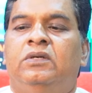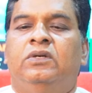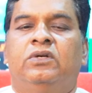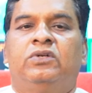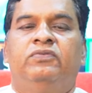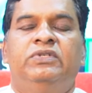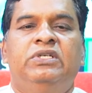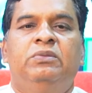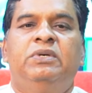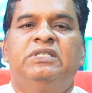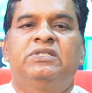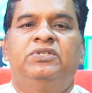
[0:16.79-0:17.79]
Dr. Vijay
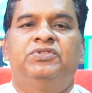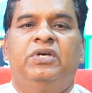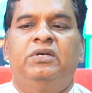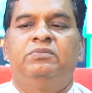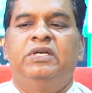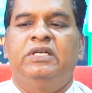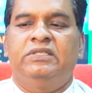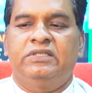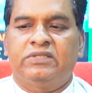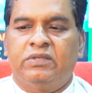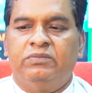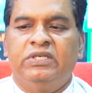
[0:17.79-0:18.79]
Bhaskar, Chairman,
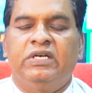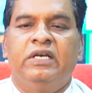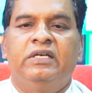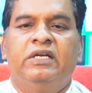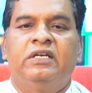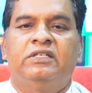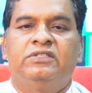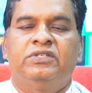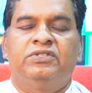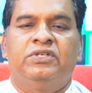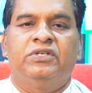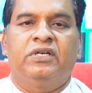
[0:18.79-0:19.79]
Ethics Committee, Clinical
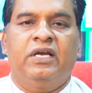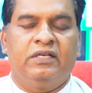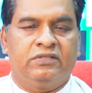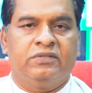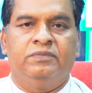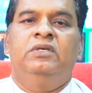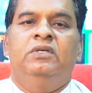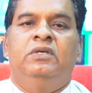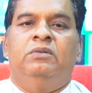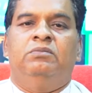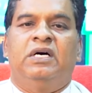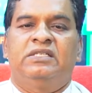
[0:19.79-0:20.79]
Research and Trials,
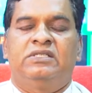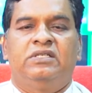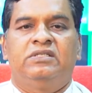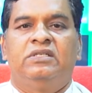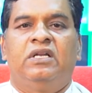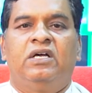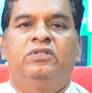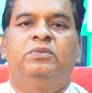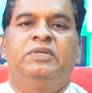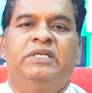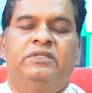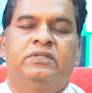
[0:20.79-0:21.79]
Masters in
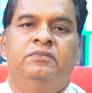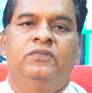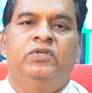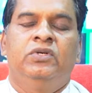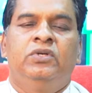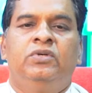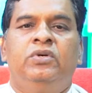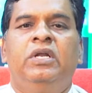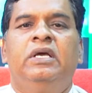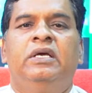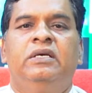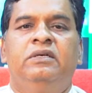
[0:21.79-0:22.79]
Orthopedics.
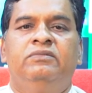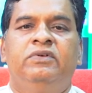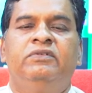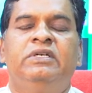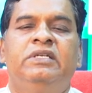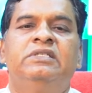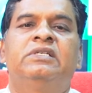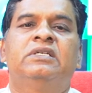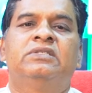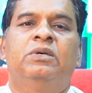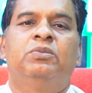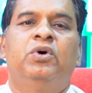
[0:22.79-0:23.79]
Today, we will
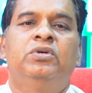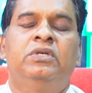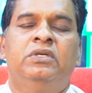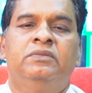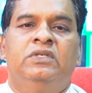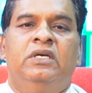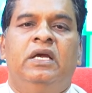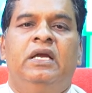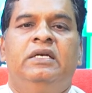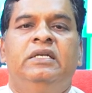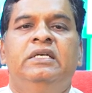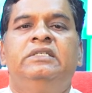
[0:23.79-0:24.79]
discuss about
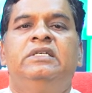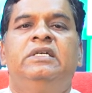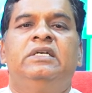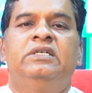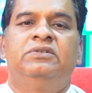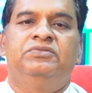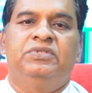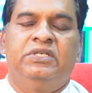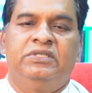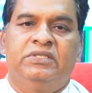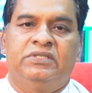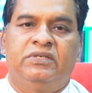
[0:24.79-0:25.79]
a degenerative
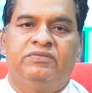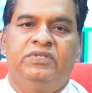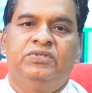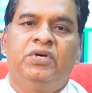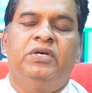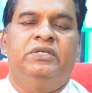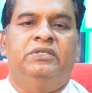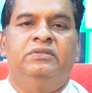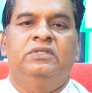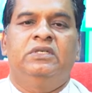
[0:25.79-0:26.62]
changes of the joint.